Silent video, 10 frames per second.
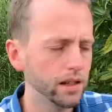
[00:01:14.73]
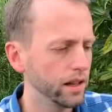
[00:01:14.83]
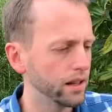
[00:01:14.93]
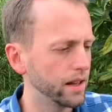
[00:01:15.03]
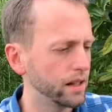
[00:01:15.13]

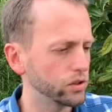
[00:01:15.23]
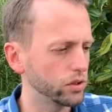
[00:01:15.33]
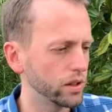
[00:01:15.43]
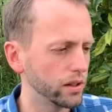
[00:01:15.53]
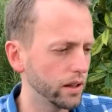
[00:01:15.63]

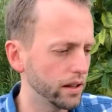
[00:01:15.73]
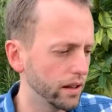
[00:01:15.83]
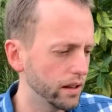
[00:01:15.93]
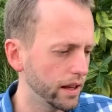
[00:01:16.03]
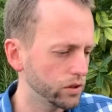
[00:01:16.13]
natural
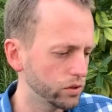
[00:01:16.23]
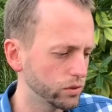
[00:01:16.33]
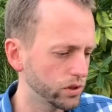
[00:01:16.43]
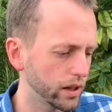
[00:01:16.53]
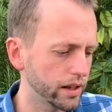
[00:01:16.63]

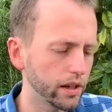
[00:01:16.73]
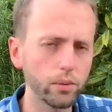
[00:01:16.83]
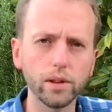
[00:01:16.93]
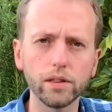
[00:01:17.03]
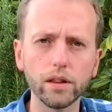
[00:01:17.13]
cider
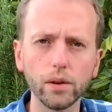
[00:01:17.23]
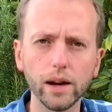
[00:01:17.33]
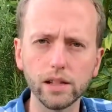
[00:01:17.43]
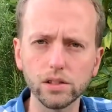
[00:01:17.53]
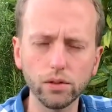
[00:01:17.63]
with no
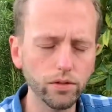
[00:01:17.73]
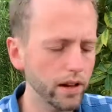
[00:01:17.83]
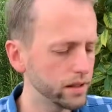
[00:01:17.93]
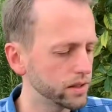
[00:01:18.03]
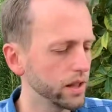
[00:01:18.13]
added
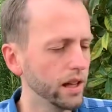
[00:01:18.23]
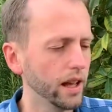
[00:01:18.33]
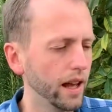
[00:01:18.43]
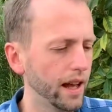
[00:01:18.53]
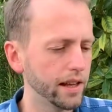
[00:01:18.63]
sulfites.
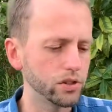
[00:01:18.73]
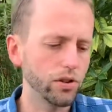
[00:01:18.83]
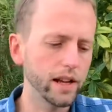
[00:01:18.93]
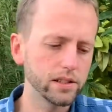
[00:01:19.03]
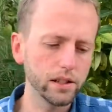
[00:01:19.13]
And it's
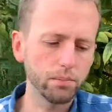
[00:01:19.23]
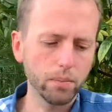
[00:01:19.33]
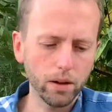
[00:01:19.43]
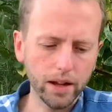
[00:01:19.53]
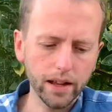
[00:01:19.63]
created
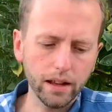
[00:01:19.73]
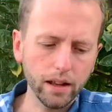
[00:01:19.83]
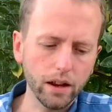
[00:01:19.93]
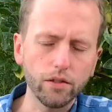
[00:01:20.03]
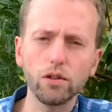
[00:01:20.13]
by
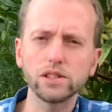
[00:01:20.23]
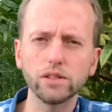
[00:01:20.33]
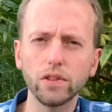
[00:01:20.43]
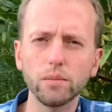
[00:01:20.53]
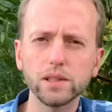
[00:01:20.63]
kind of arrested
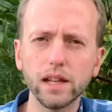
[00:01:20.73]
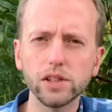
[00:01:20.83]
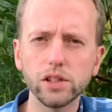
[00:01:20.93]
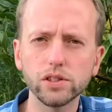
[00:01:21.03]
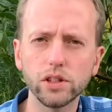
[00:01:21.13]

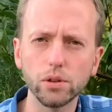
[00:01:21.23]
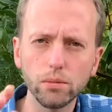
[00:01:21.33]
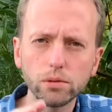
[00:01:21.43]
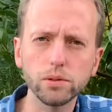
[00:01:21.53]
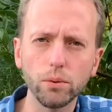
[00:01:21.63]
fermentation, so
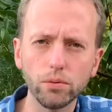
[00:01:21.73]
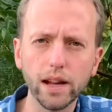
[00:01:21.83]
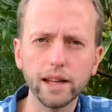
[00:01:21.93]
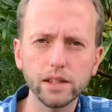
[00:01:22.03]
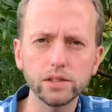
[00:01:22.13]
multiple
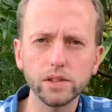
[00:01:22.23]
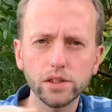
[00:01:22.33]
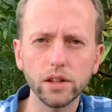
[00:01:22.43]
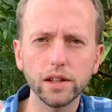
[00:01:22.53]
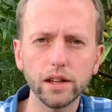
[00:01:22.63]
rackings of the
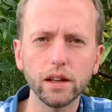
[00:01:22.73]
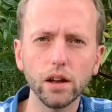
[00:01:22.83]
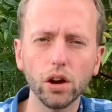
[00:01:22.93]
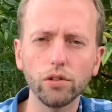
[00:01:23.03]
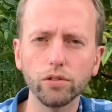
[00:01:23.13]
cider
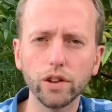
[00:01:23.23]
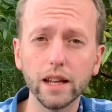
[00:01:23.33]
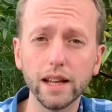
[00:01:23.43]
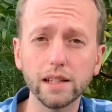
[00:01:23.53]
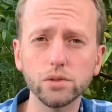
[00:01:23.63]
off of the
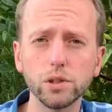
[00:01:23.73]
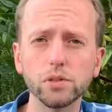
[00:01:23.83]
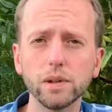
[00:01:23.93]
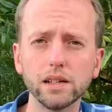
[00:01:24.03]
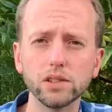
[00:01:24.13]
lees, which
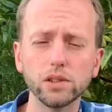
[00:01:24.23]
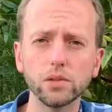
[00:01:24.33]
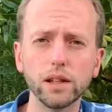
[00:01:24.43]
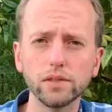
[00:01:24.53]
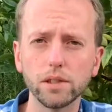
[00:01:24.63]
means you
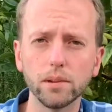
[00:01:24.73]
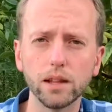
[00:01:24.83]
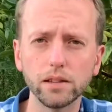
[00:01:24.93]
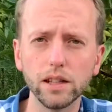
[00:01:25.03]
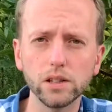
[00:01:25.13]
leave some of the
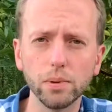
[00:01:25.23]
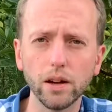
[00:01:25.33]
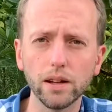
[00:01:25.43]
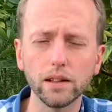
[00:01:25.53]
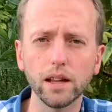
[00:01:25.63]
yeast
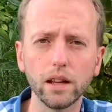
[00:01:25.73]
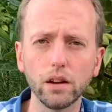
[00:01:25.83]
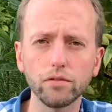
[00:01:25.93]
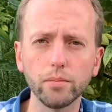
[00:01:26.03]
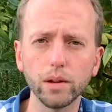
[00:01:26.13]
behind and they can't
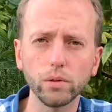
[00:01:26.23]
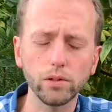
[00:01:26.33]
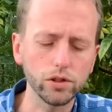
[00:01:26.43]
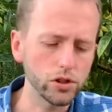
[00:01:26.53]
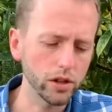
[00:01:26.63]
ferment all of
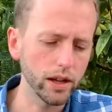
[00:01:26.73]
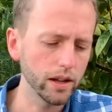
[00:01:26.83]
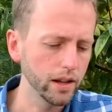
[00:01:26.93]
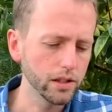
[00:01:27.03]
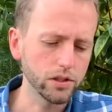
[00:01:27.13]
the sugar,
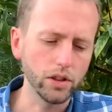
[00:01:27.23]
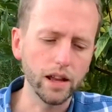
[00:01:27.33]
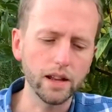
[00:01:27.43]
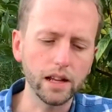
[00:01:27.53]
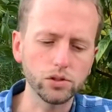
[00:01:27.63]
so you
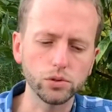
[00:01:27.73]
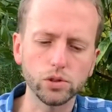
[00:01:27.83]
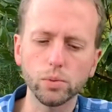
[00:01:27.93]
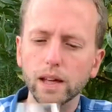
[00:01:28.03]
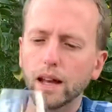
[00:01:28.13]
get natural
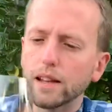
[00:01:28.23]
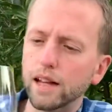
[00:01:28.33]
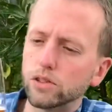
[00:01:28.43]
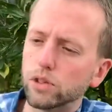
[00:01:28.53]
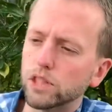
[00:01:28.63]
sweet and
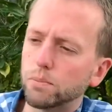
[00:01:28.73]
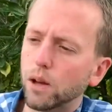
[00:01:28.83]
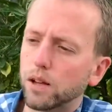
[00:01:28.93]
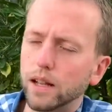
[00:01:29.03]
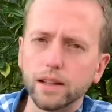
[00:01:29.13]
naturally
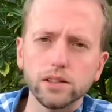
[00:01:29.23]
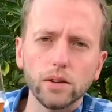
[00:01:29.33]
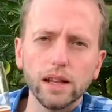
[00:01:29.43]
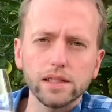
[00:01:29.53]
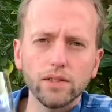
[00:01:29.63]
sparkling. So
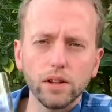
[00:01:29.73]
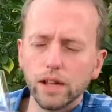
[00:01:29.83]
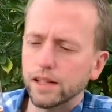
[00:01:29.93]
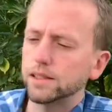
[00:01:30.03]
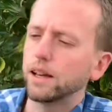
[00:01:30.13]
let's have a look
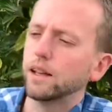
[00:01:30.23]
at it.